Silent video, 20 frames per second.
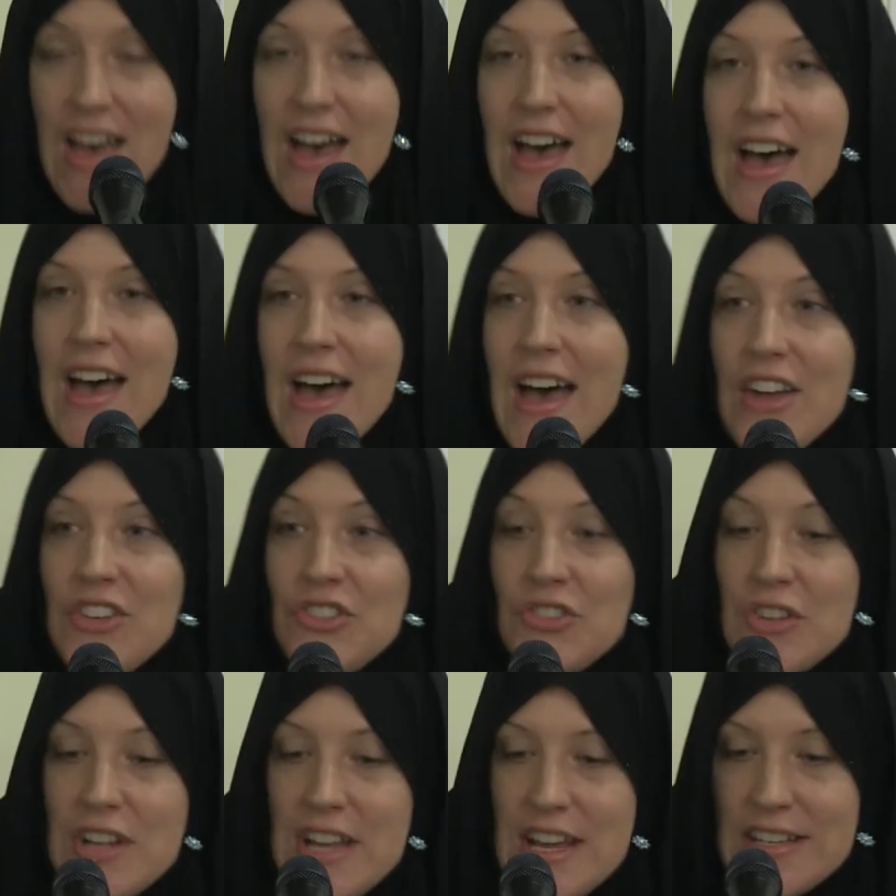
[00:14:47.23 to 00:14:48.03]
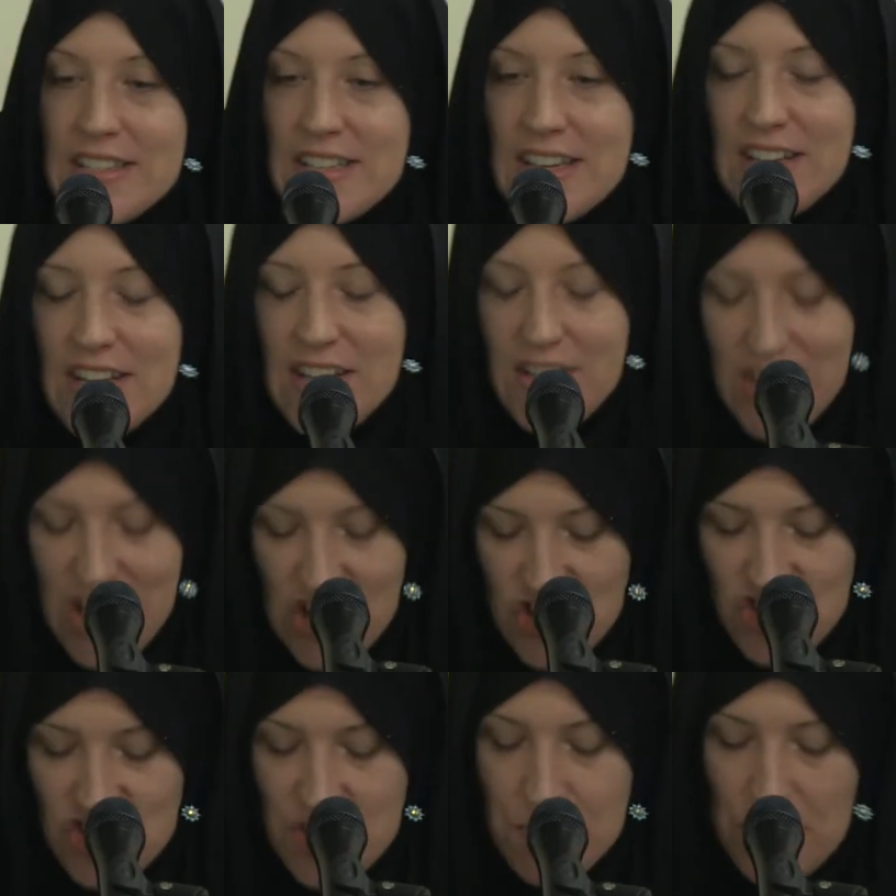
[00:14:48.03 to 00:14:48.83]
It's related
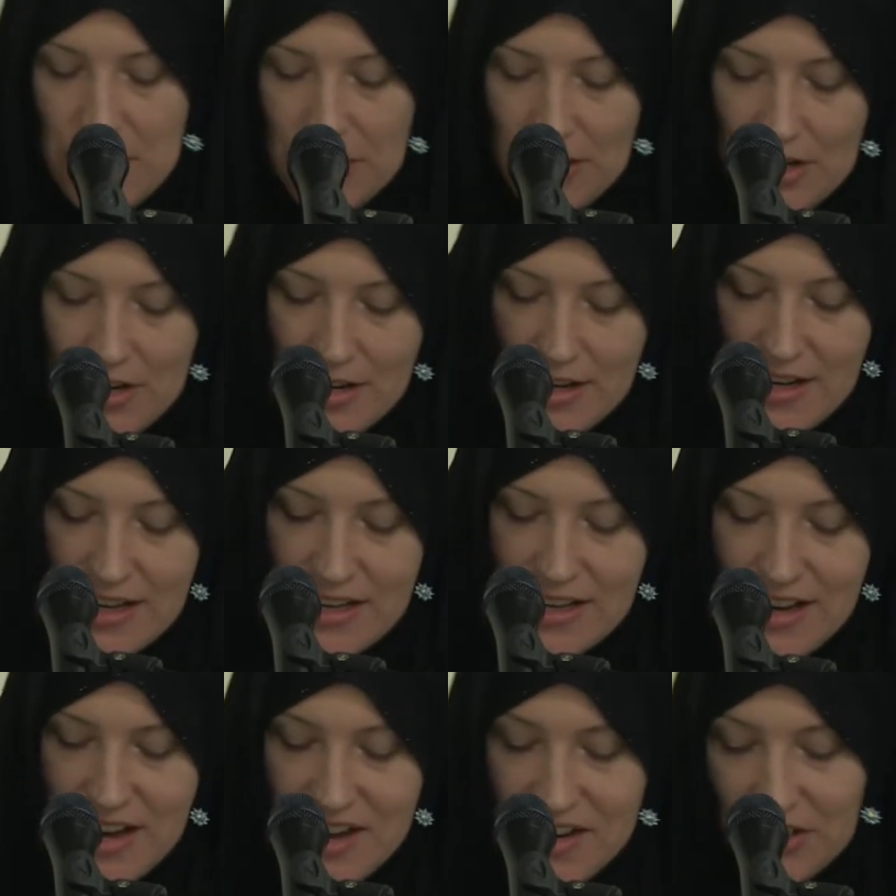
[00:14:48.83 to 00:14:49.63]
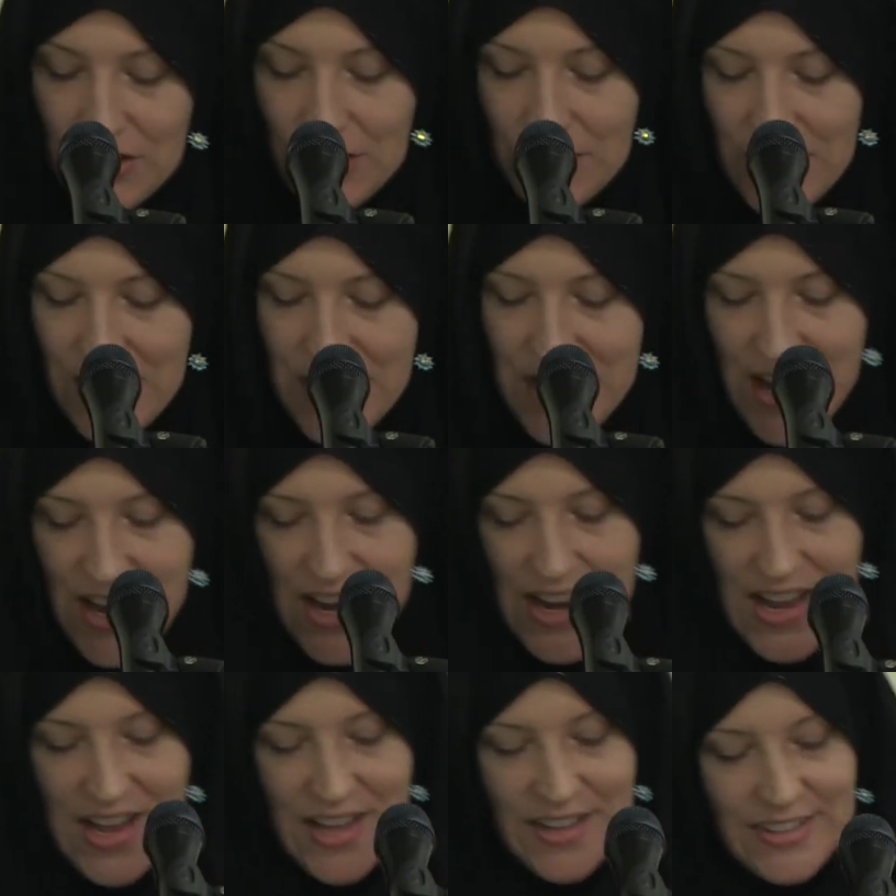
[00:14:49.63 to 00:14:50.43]
that Shimr, la'anatullahi
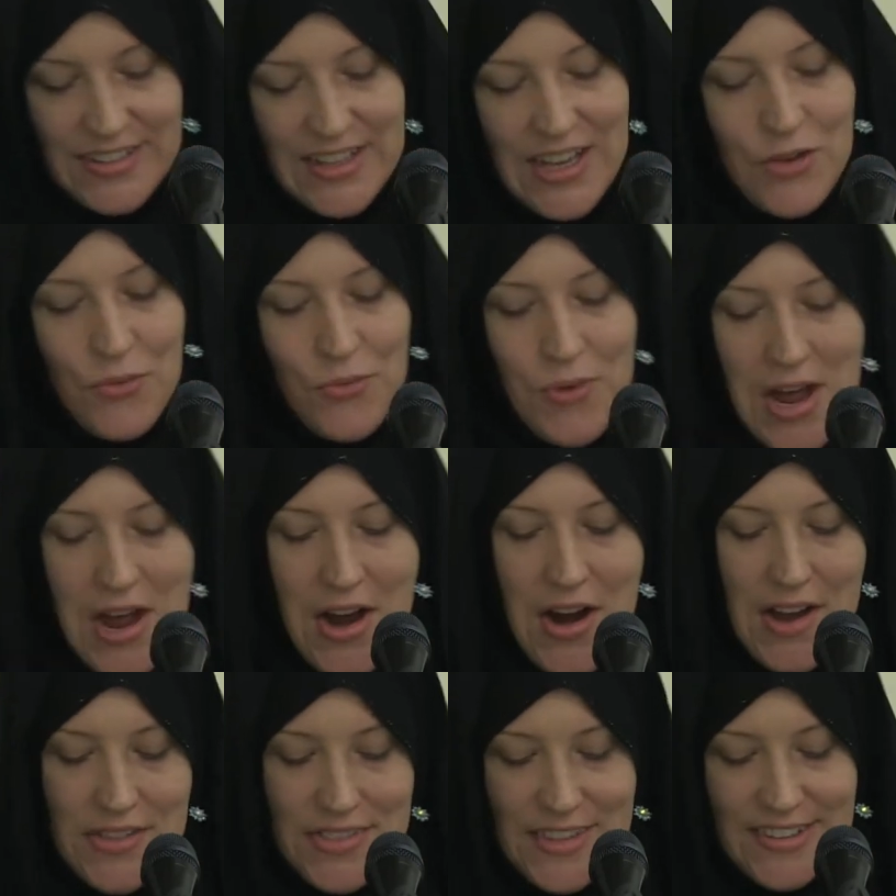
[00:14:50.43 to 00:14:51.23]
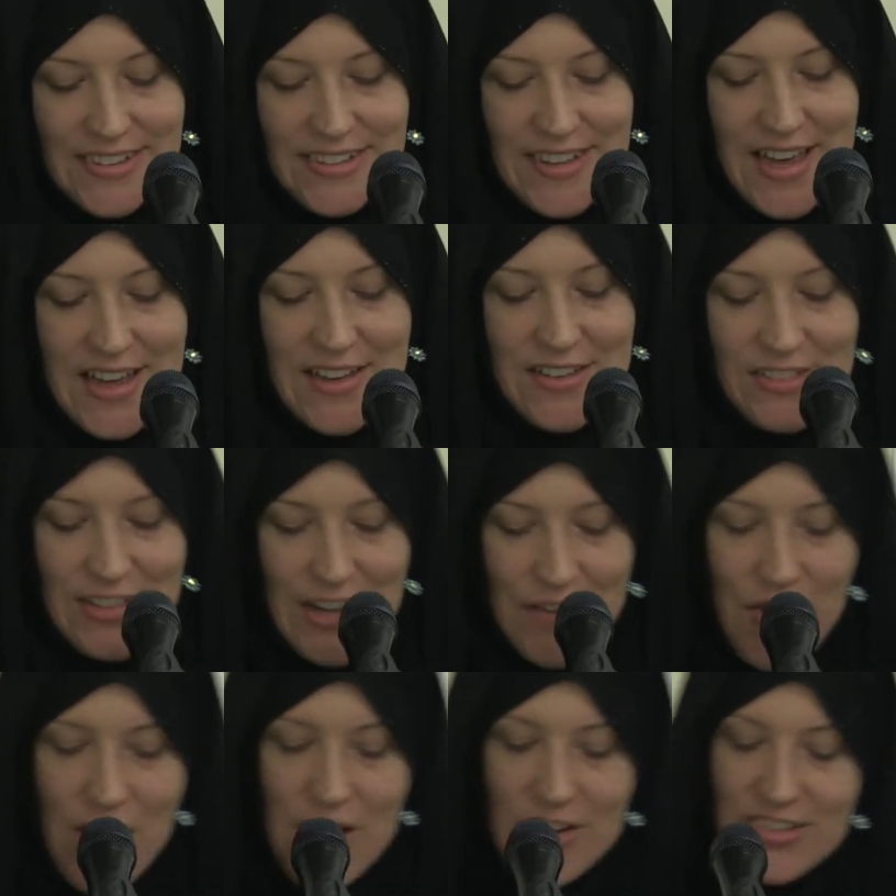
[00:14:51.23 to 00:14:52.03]
alayh, said, where are the sons
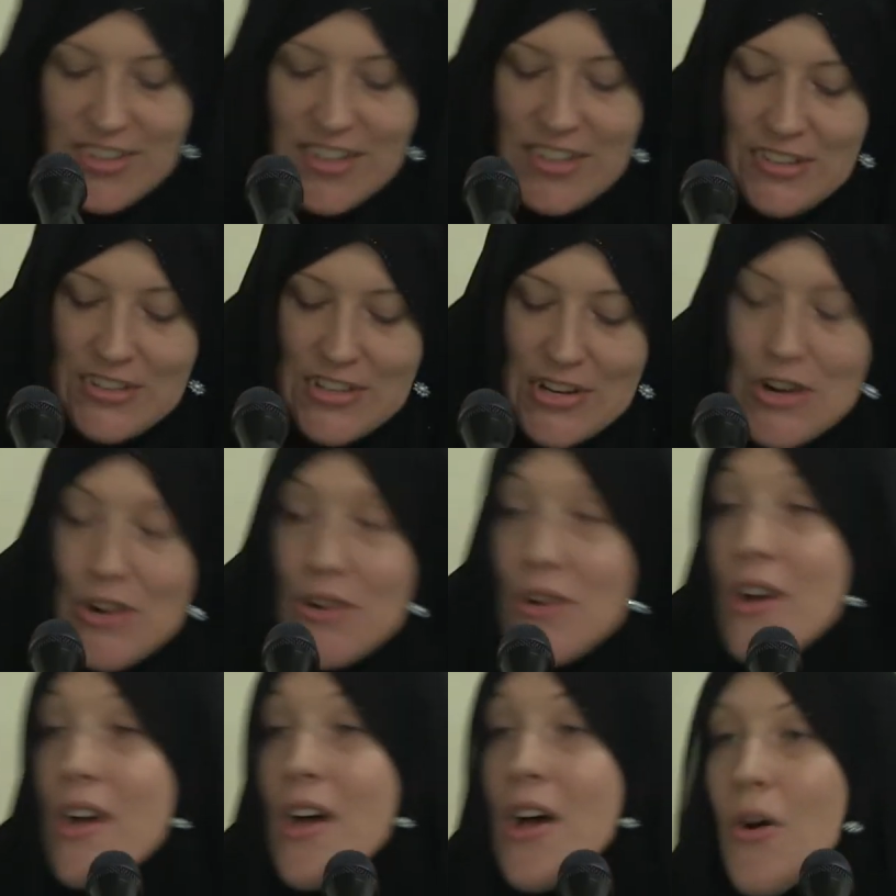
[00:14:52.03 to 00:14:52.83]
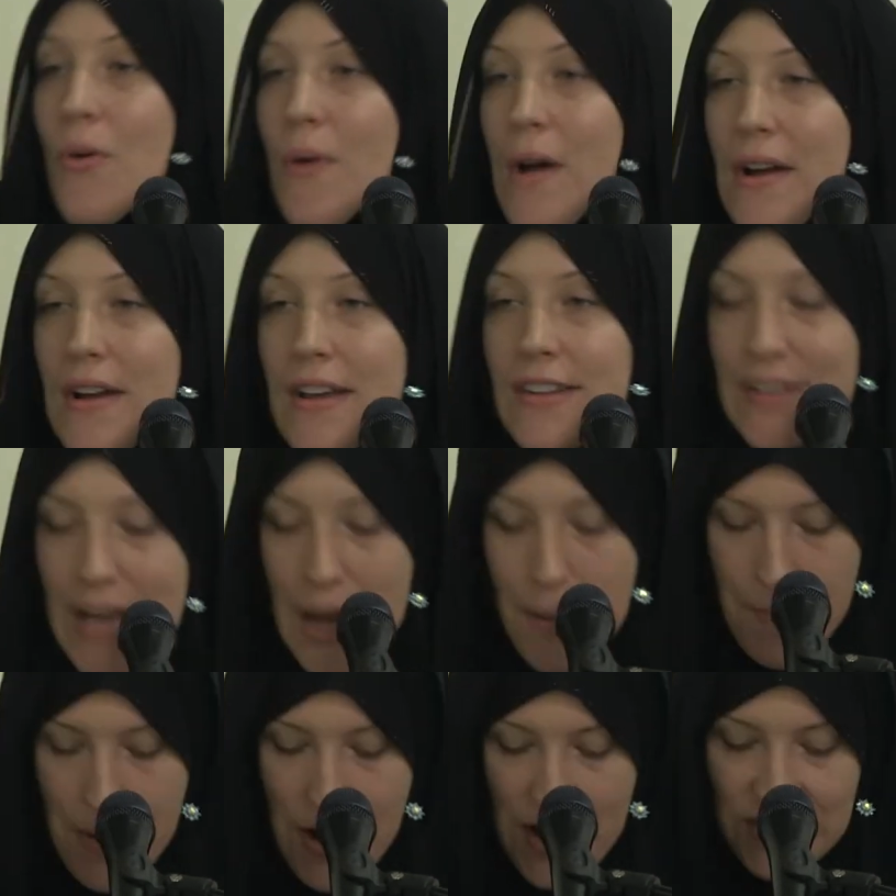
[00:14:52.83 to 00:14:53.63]
of our sister? Where is
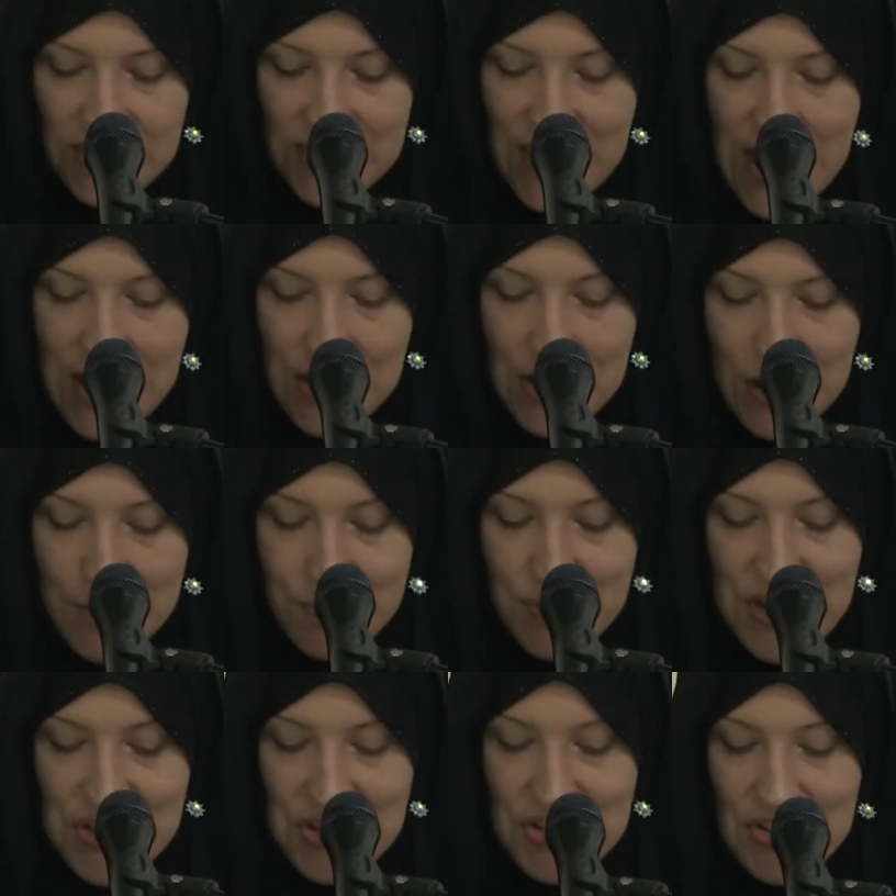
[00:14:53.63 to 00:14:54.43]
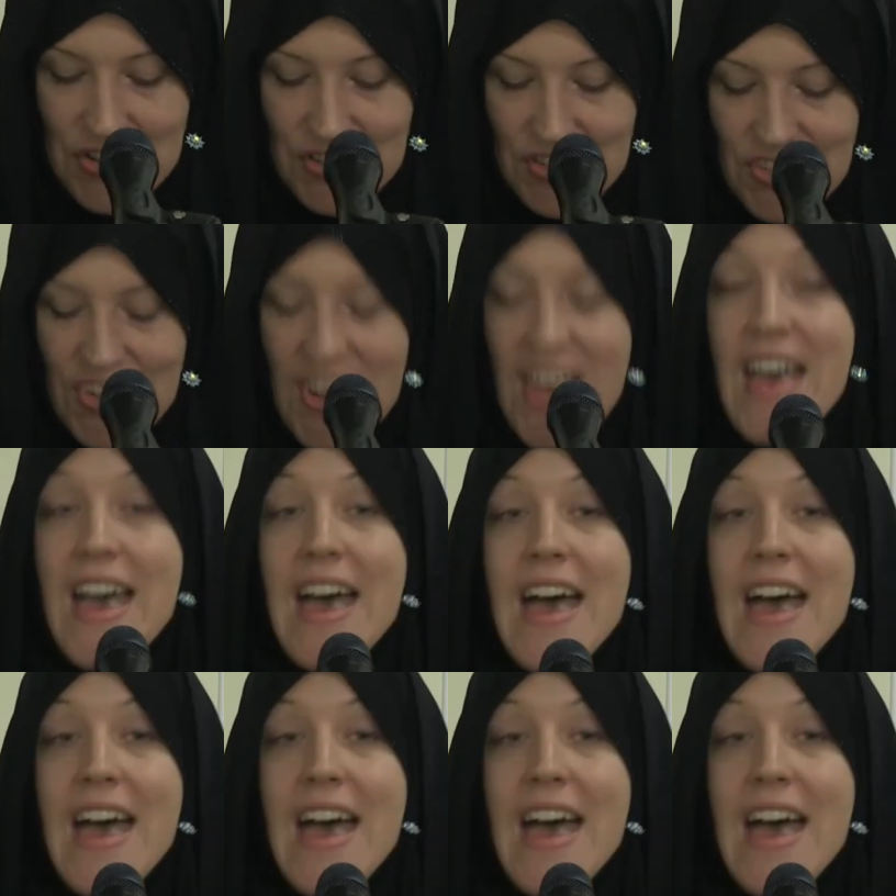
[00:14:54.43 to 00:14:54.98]
Abbas and our brothers?